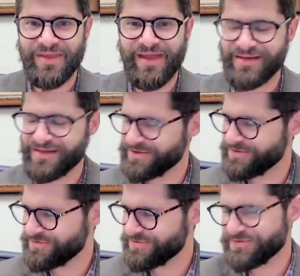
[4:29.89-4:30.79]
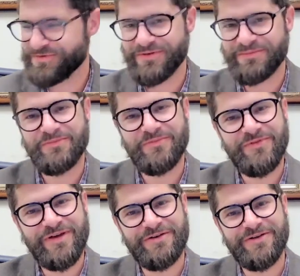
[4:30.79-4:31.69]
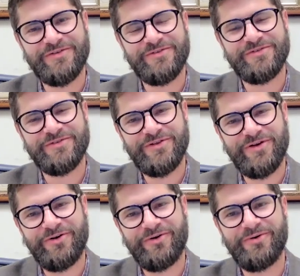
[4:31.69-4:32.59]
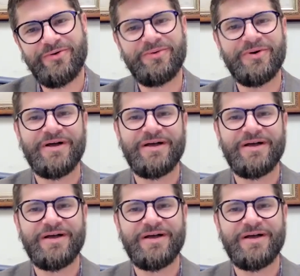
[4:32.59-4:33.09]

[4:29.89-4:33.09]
And he goes through some very slow